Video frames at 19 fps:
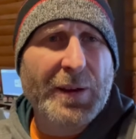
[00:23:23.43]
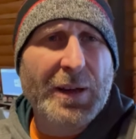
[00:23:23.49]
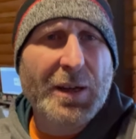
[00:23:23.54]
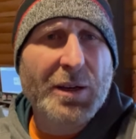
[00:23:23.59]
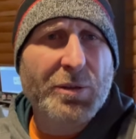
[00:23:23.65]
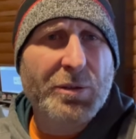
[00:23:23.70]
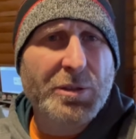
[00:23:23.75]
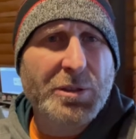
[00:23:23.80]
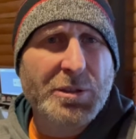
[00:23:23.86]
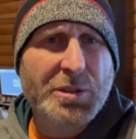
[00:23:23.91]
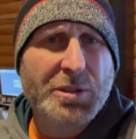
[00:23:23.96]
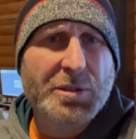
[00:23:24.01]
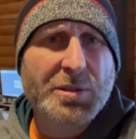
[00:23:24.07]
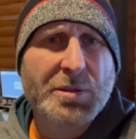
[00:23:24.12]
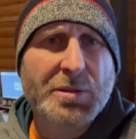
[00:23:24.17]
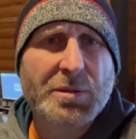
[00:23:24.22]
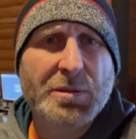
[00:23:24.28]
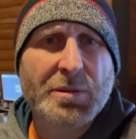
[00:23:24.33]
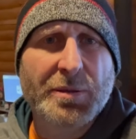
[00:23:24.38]
hours
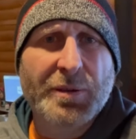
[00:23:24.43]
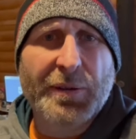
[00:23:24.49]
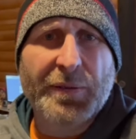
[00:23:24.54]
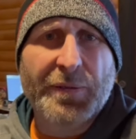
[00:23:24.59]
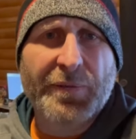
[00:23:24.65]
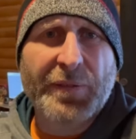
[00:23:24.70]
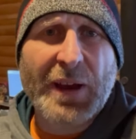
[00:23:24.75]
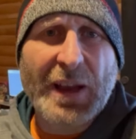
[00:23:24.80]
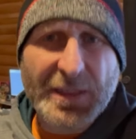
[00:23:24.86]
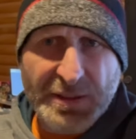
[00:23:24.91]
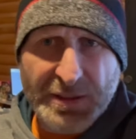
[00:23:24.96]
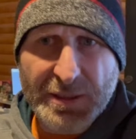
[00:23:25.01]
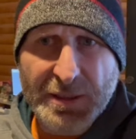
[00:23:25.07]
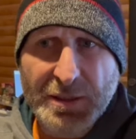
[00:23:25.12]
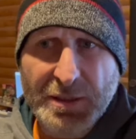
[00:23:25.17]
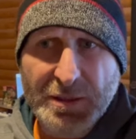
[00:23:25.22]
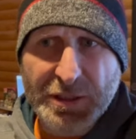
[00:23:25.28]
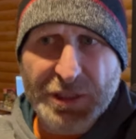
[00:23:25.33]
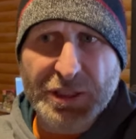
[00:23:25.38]

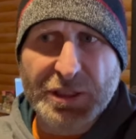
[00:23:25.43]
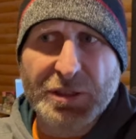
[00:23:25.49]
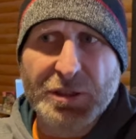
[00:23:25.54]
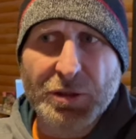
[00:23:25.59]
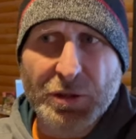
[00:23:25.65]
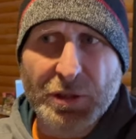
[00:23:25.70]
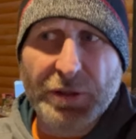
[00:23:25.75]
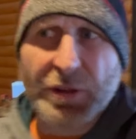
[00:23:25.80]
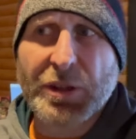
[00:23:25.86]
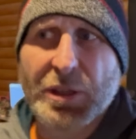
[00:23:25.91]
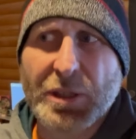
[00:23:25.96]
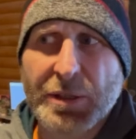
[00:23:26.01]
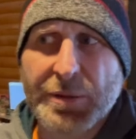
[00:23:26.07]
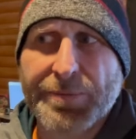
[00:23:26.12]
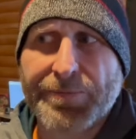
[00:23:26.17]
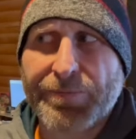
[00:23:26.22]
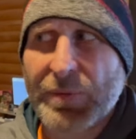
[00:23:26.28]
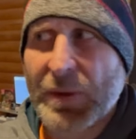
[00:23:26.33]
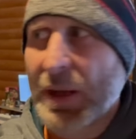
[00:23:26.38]
fasted just due to the
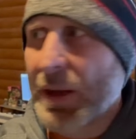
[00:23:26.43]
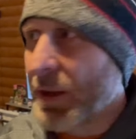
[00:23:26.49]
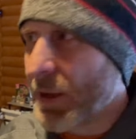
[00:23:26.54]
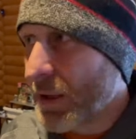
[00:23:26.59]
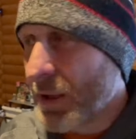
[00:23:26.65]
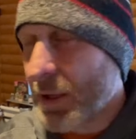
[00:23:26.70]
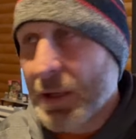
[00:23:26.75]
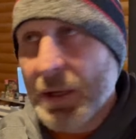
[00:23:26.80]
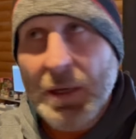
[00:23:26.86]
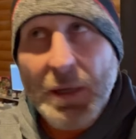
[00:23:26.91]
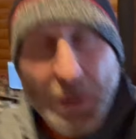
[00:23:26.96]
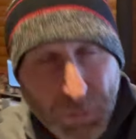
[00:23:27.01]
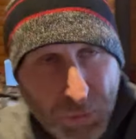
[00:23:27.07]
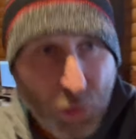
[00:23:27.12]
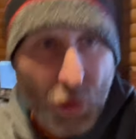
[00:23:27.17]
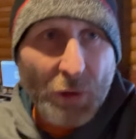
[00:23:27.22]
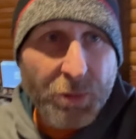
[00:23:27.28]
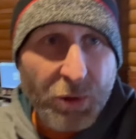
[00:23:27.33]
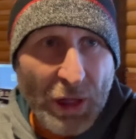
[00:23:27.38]

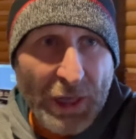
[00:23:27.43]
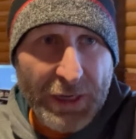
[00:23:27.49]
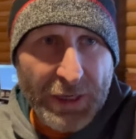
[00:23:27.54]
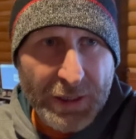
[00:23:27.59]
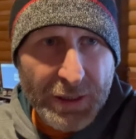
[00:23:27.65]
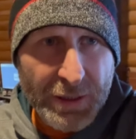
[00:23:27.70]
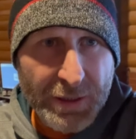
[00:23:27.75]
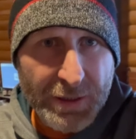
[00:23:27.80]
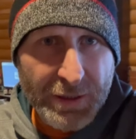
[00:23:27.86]
poor planning.